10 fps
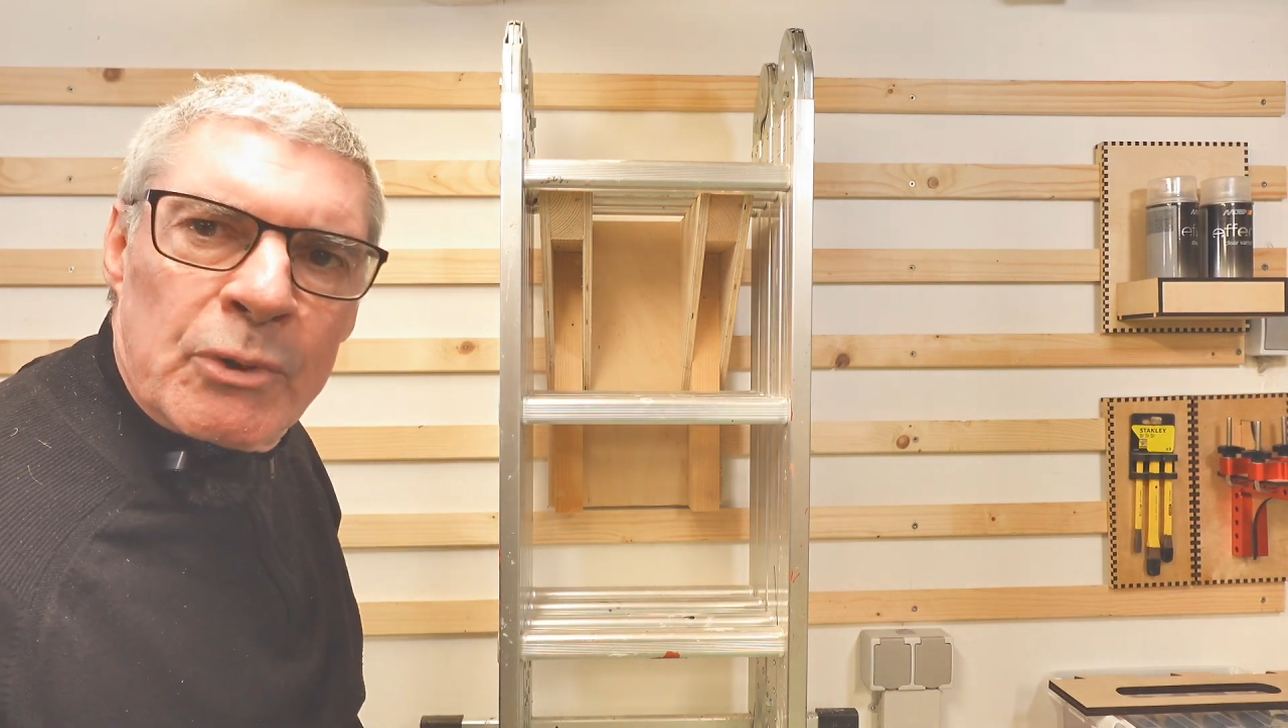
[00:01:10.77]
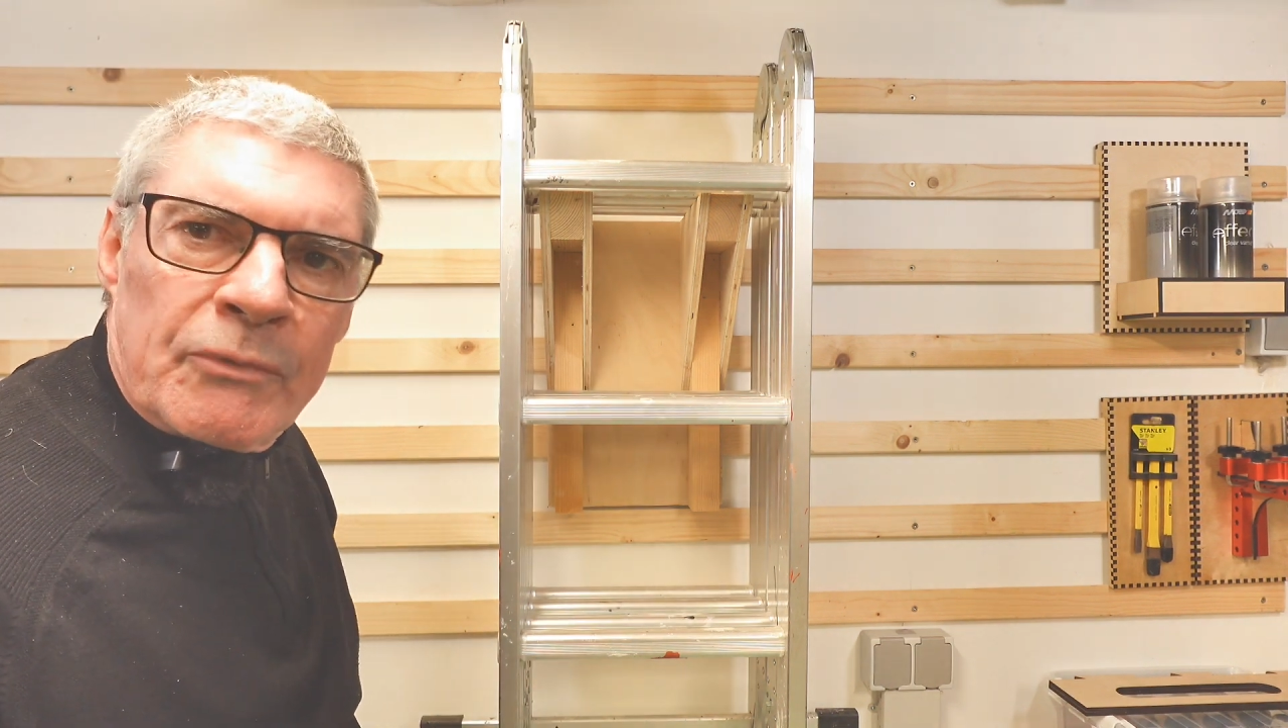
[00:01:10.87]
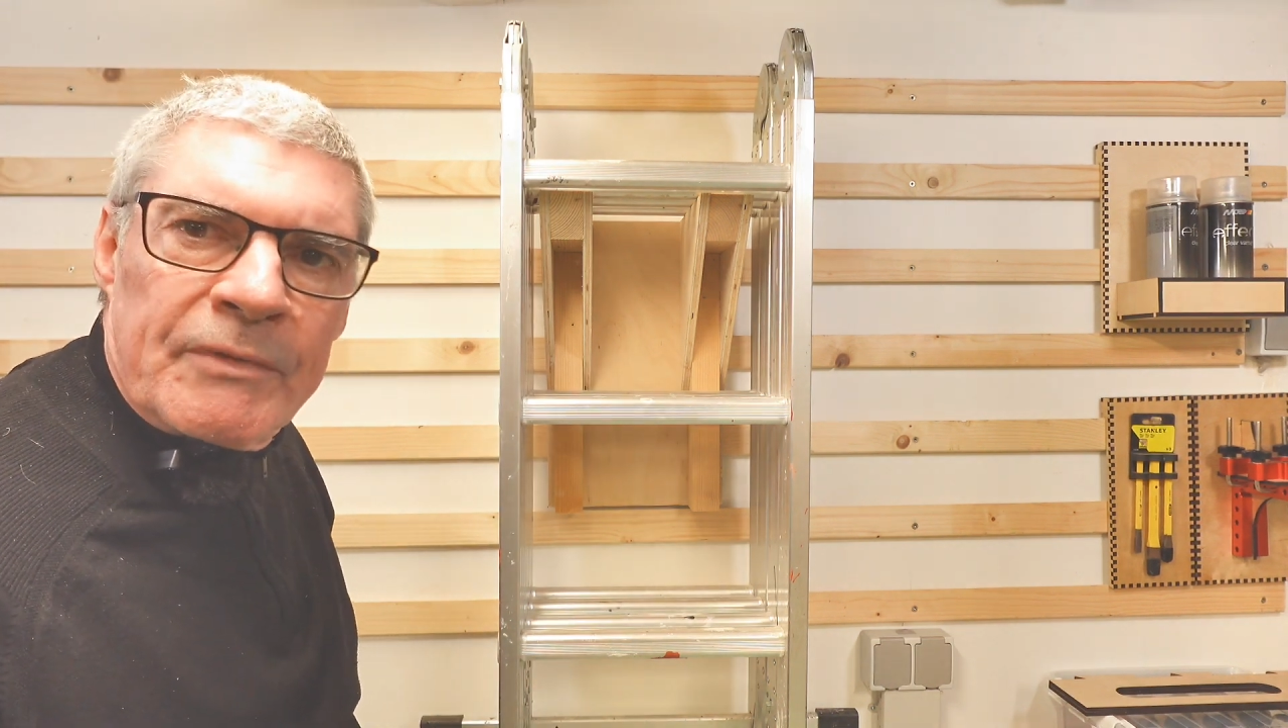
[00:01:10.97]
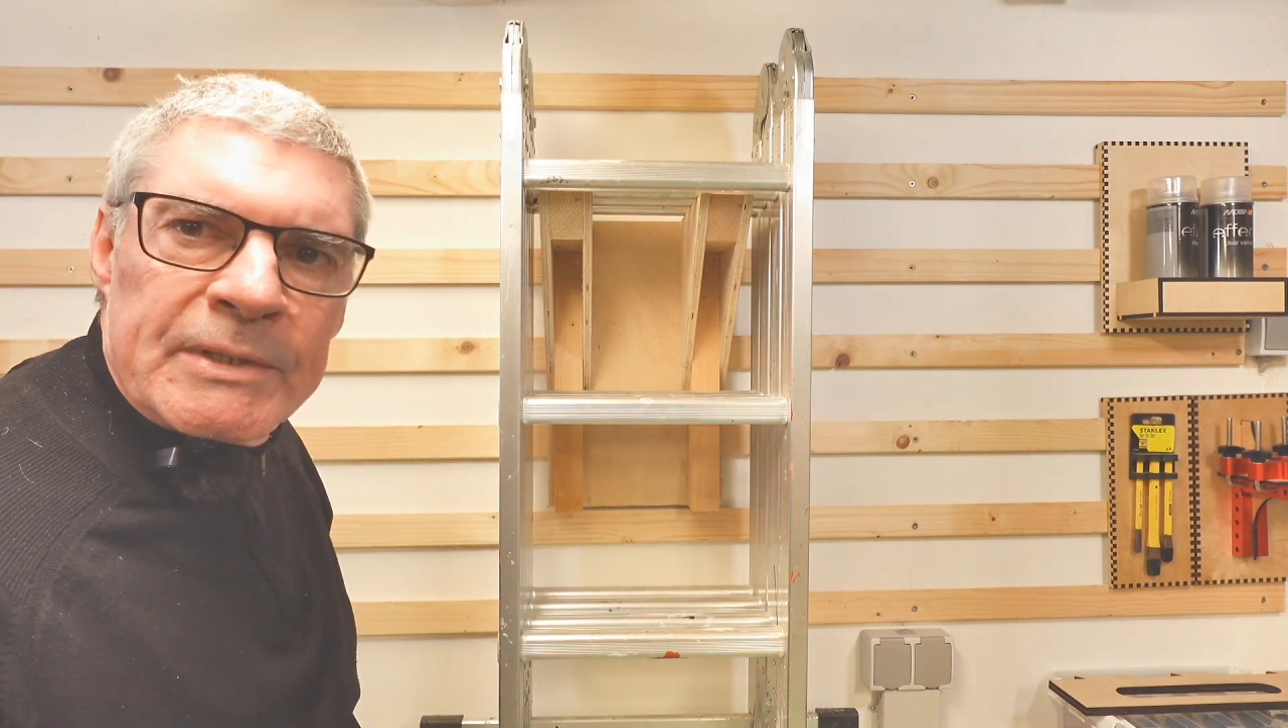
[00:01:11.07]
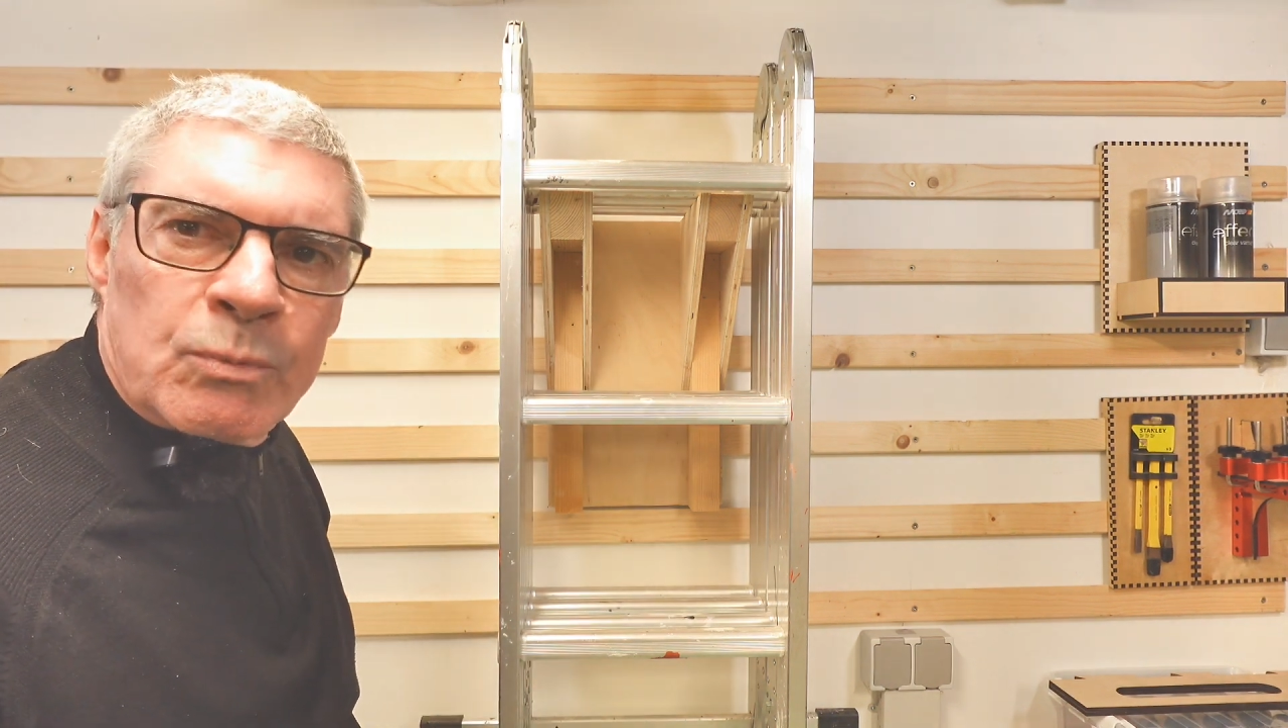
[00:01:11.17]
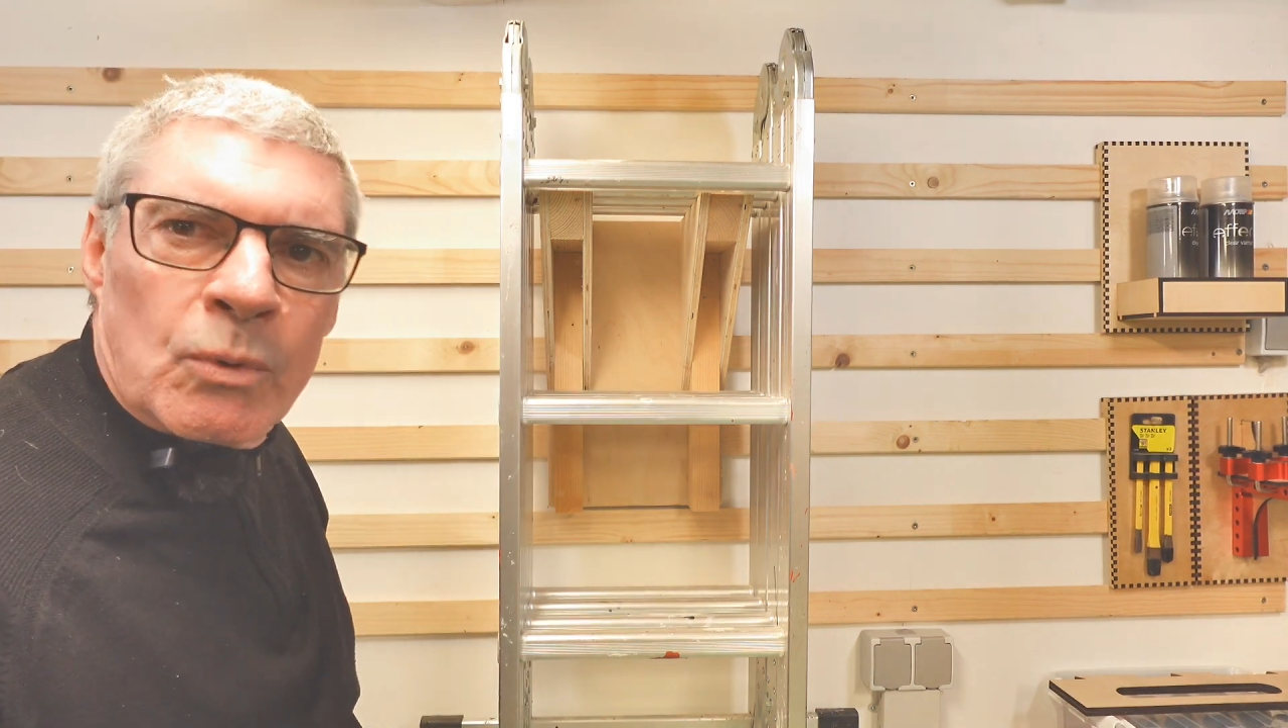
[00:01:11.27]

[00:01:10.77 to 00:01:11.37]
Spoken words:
put on this